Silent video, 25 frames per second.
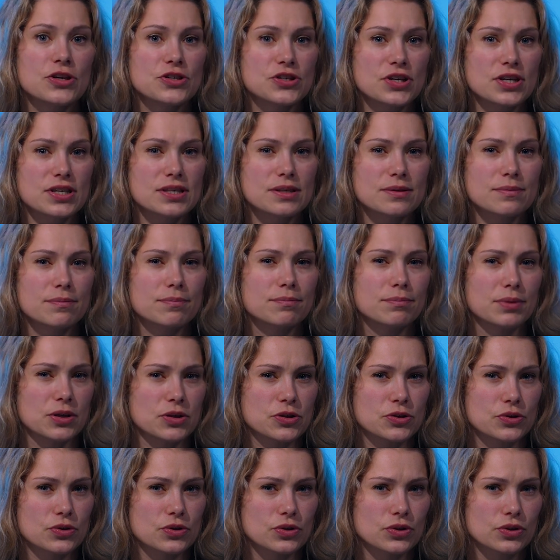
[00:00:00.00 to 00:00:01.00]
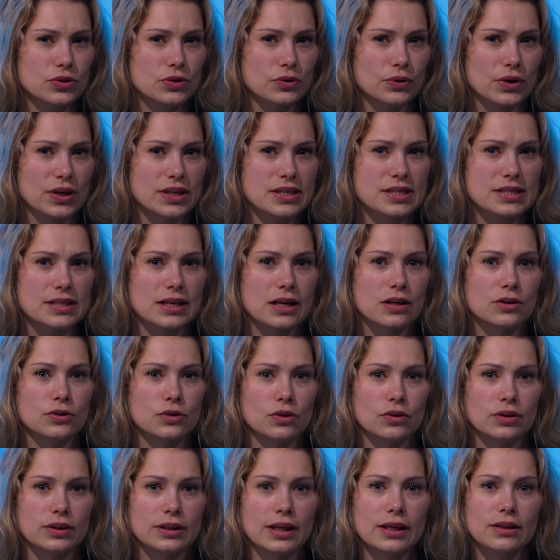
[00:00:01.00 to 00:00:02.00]
Just be sure to install
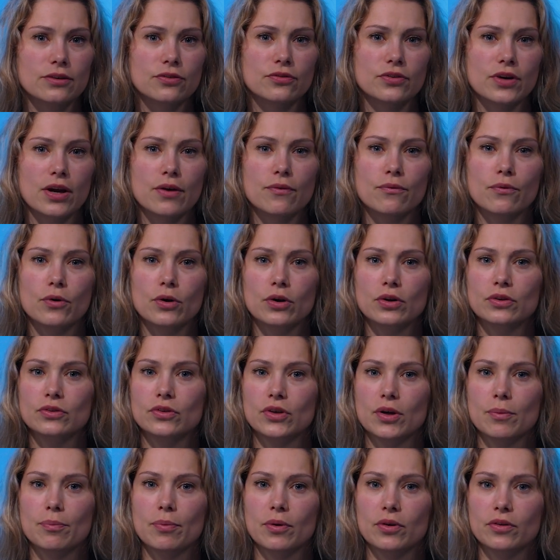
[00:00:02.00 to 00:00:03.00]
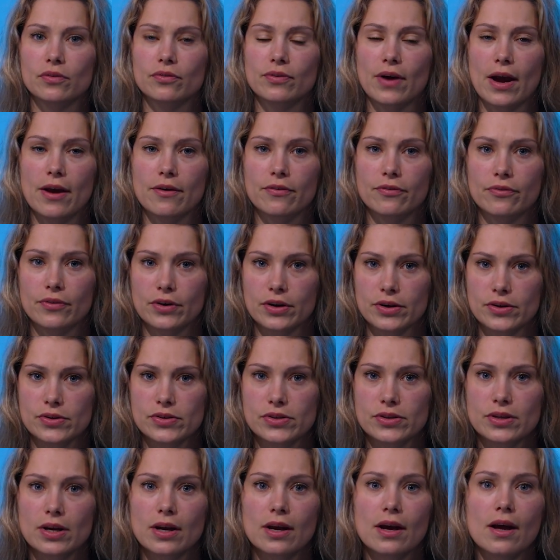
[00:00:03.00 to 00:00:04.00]
.NET Framework 3.5
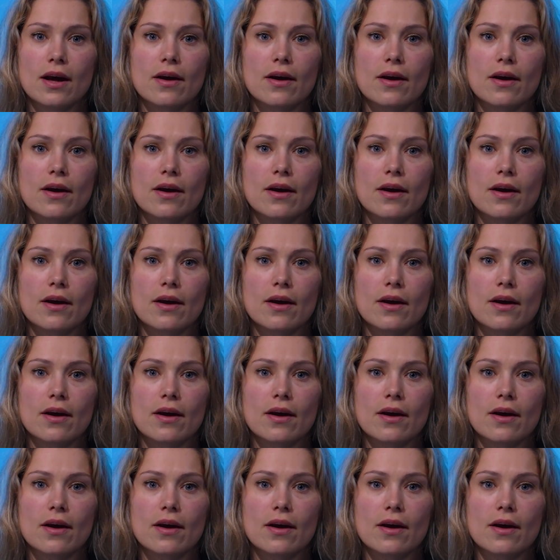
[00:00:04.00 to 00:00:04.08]
first.